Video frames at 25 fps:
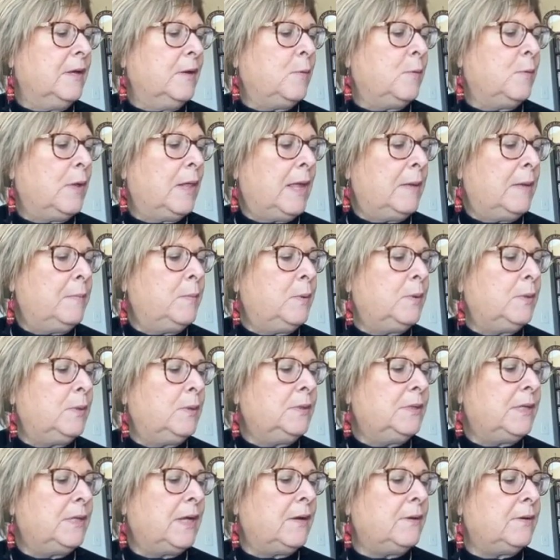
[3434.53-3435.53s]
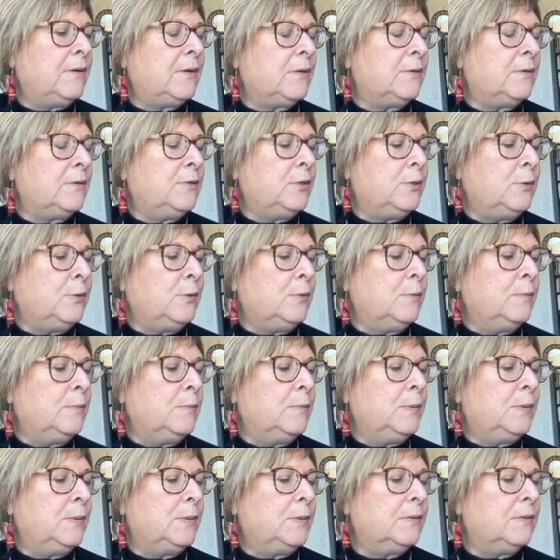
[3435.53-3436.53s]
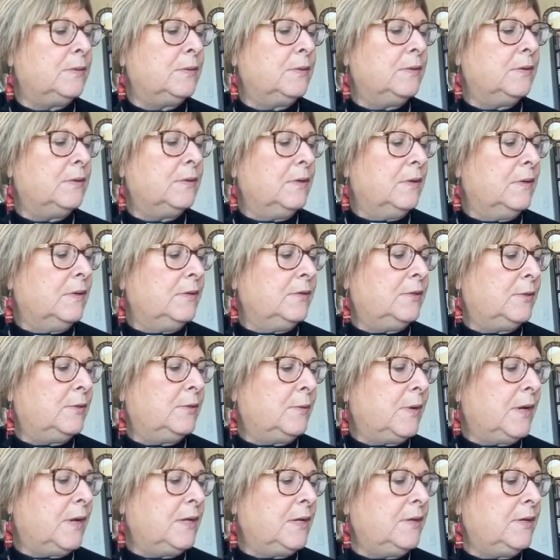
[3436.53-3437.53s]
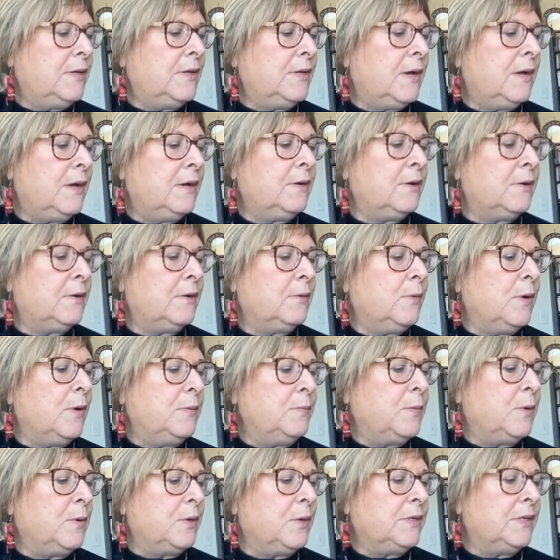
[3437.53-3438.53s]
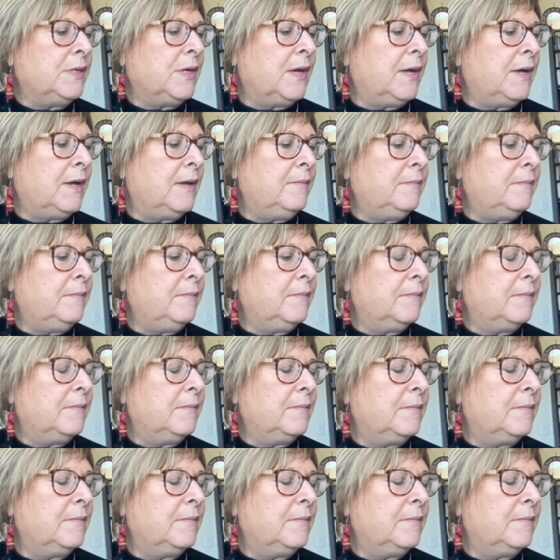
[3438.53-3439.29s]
while I pulled out her tubes so I could hug her one more time.